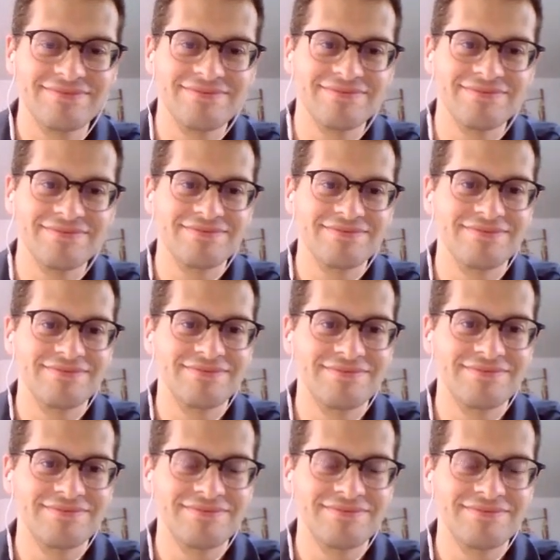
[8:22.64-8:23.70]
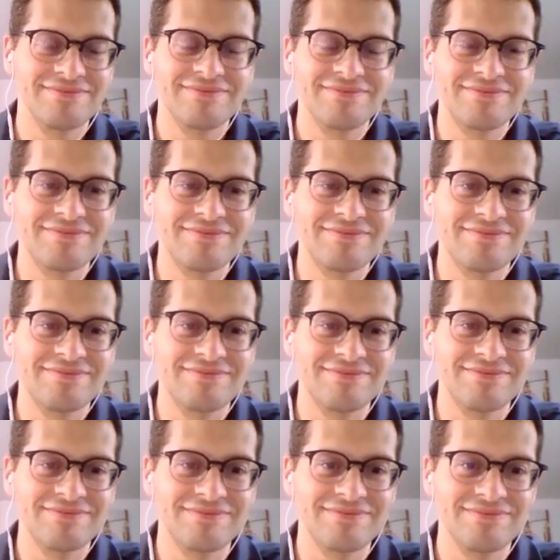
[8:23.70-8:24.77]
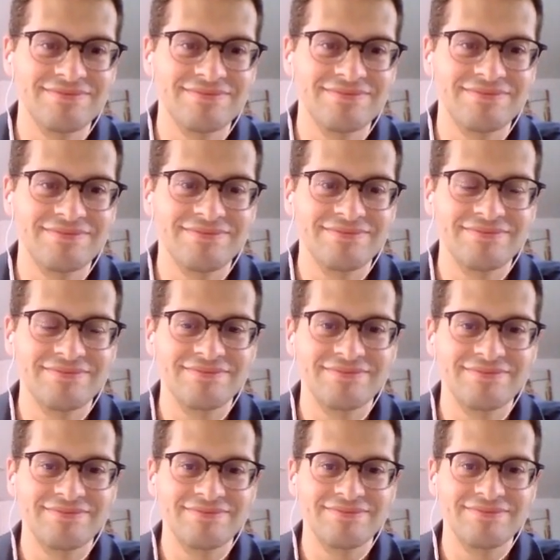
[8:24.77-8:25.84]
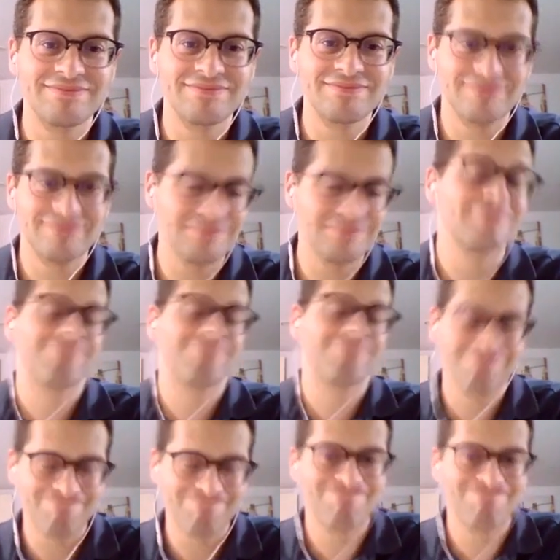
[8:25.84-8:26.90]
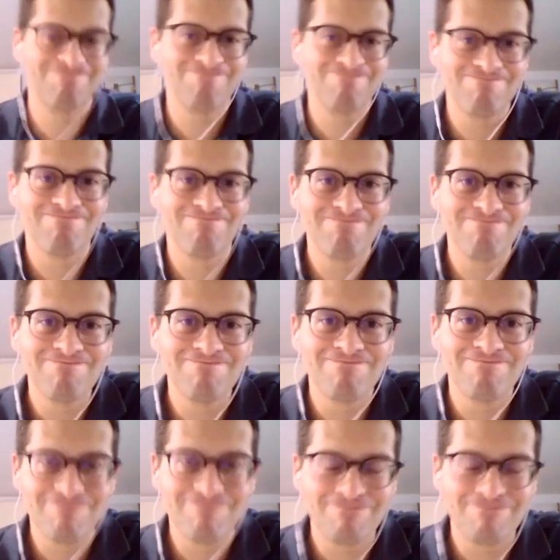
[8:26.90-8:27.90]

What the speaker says: The person shown says nothing.